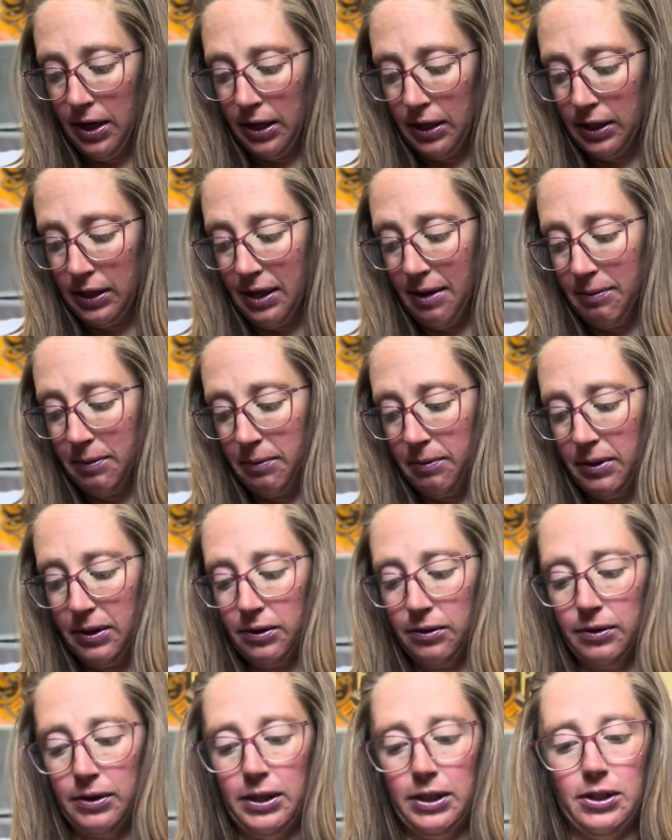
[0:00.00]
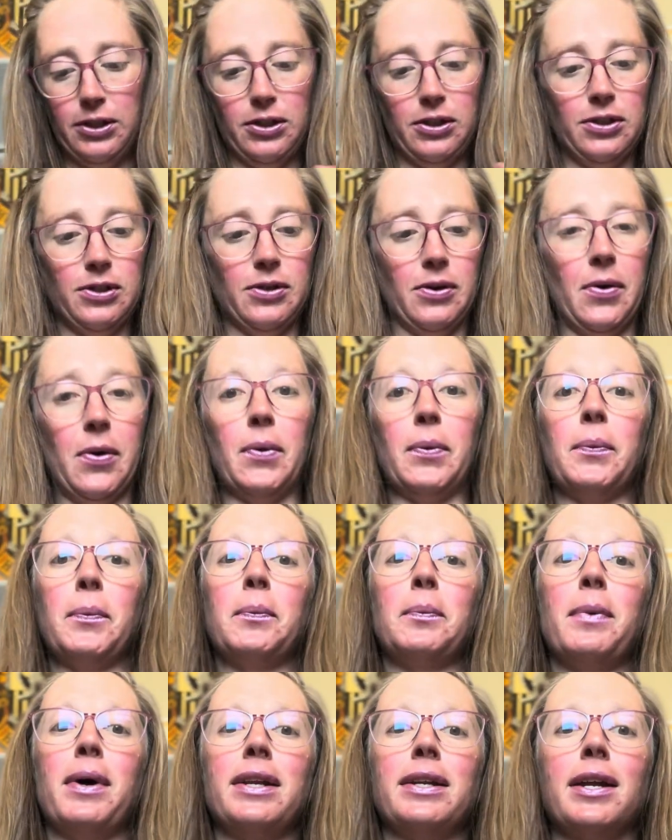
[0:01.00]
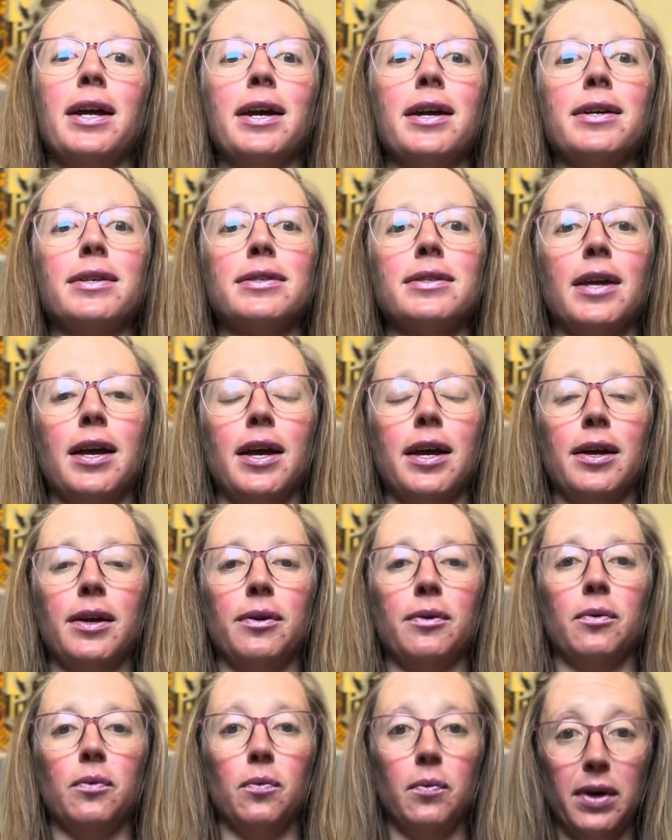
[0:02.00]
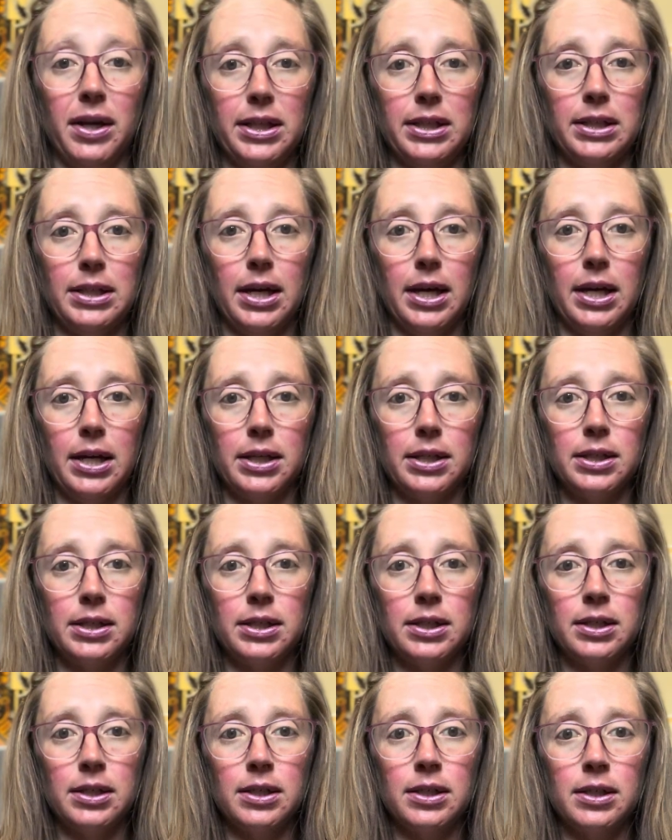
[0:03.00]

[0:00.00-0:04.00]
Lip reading: Because I'm a preschool teacher, so Mondays and Wednesdays,